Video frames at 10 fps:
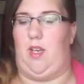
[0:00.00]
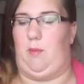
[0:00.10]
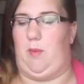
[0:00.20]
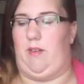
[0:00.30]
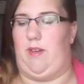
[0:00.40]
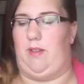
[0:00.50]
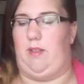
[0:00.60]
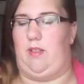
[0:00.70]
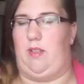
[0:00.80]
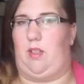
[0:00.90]
I'm
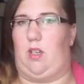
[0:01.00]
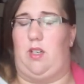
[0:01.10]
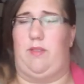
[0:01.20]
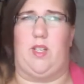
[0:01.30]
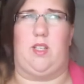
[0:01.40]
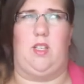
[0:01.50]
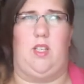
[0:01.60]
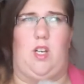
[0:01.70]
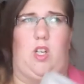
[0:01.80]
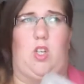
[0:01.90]
wearing kind of a
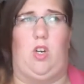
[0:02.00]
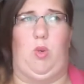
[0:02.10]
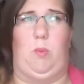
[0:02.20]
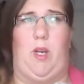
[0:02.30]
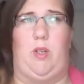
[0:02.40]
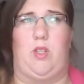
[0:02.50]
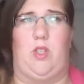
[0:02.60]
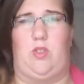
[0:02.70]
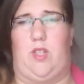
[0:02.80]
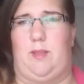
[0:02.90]
a coral polka
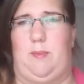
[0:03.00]
dot dress,